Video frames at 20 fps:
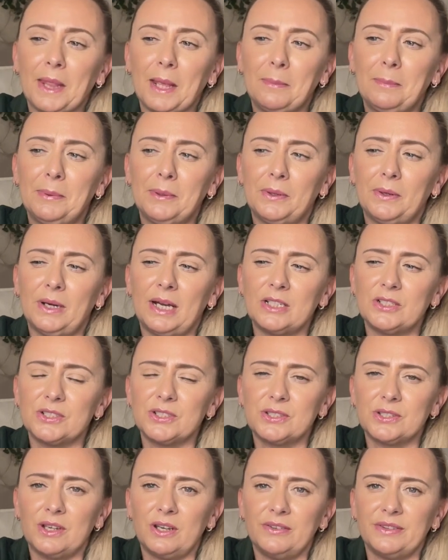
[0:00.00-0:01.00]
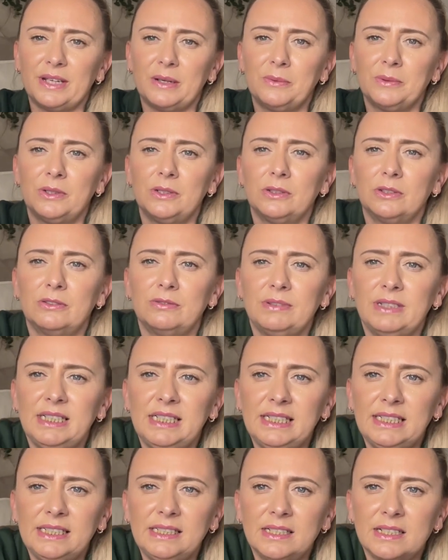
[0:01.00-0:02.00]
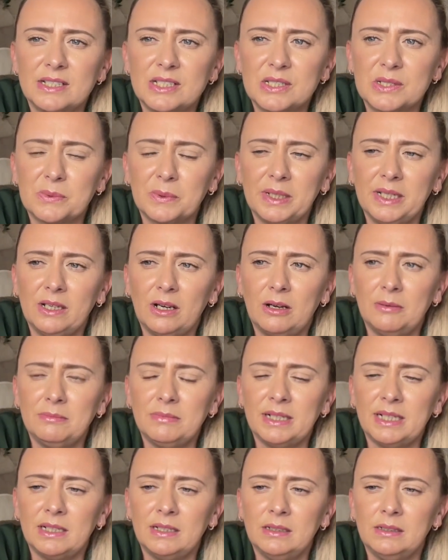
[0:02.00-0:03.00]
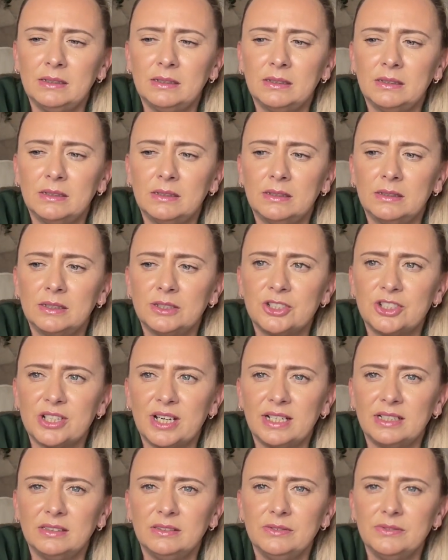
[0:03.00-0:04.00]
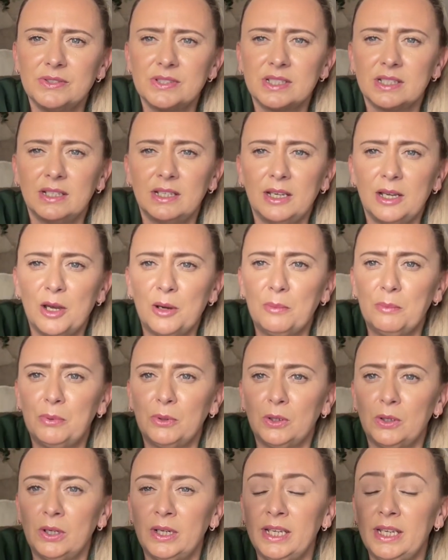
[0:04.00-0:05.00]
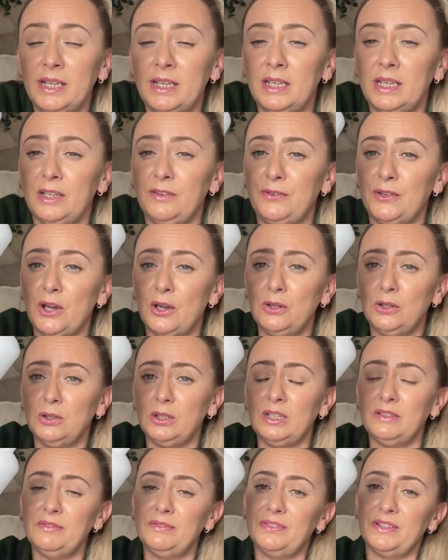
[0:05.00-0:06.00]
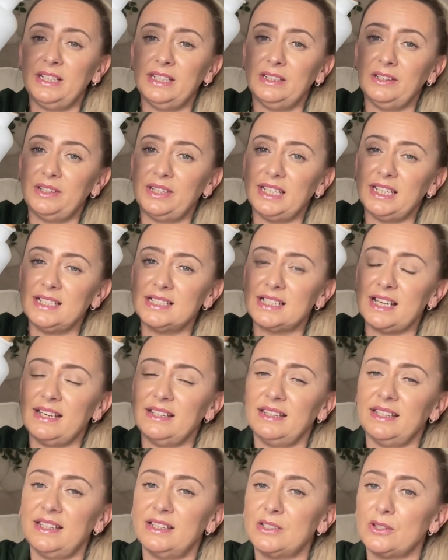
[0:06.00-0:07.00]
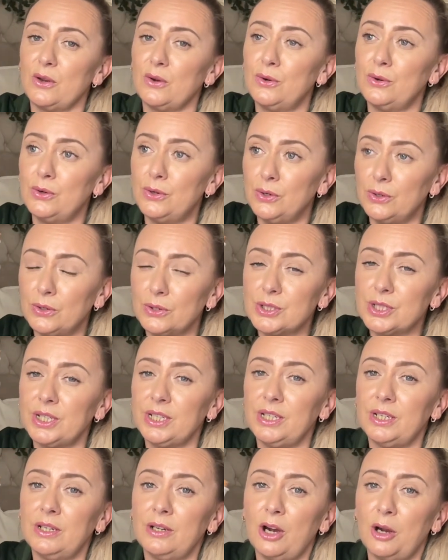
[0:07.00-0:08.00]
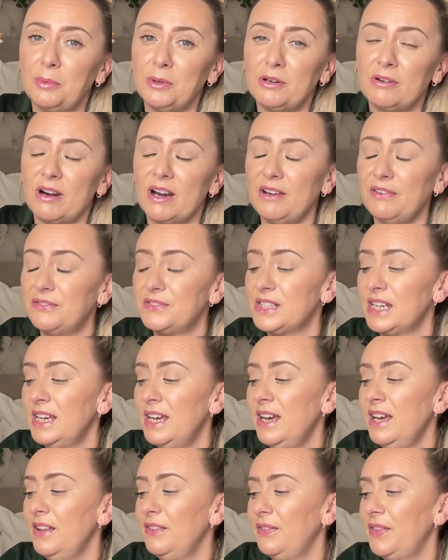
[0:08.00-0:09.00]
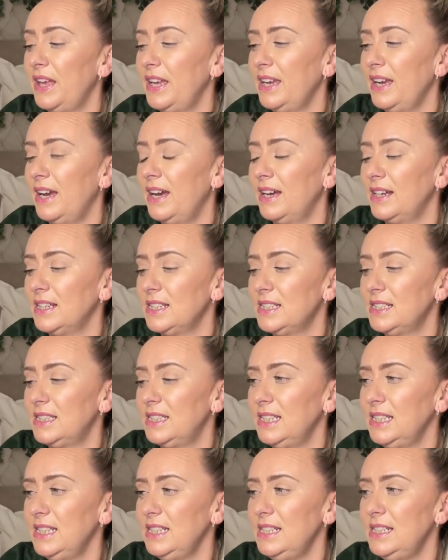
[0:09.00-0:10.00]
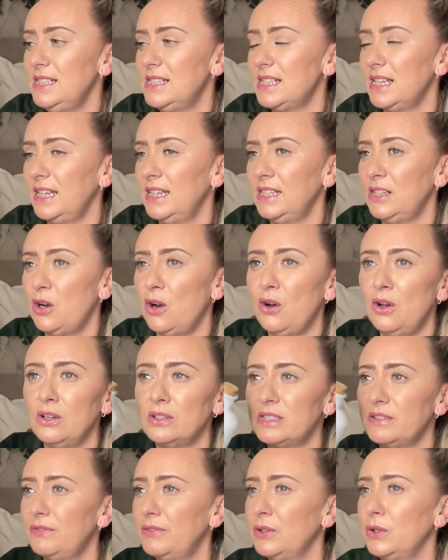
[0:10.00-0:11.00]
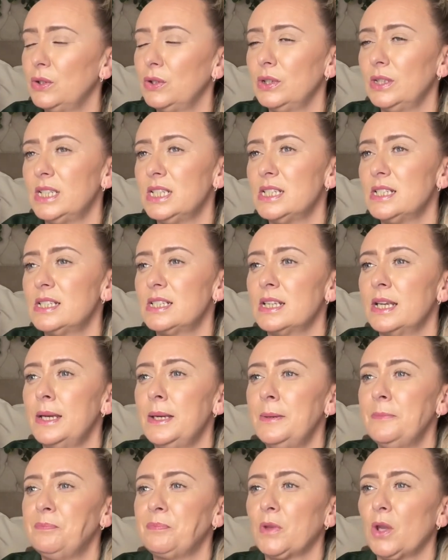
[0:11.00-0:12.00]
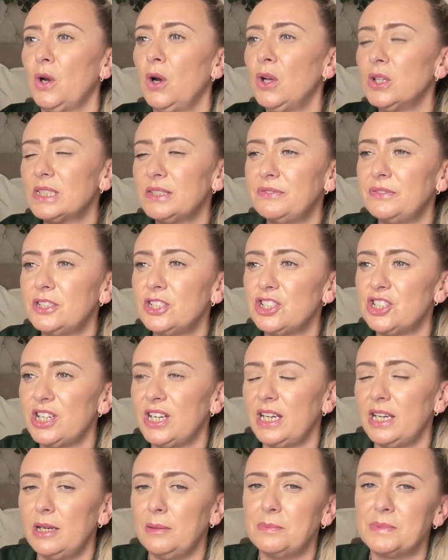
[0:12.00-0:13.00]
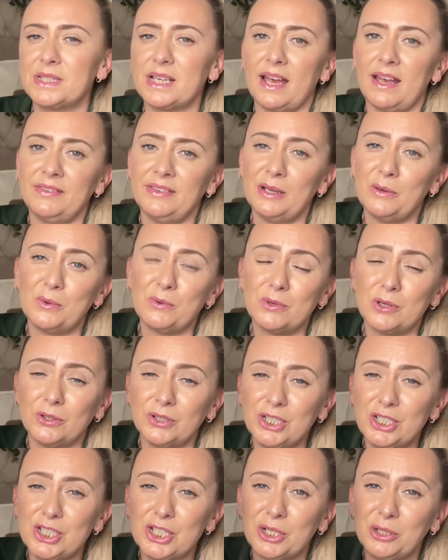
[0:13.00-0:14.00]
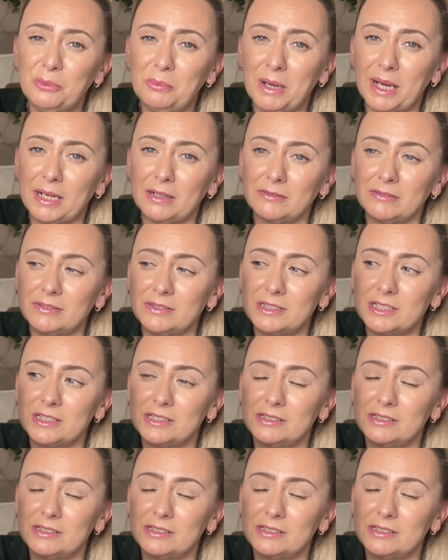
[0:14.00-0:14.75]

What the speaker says: But I just thought that would look really sweet on my shelves. But if you're looking for little things like this, go to Hobbycraft. They had these in all different colours, all different shapes, and they were only £2,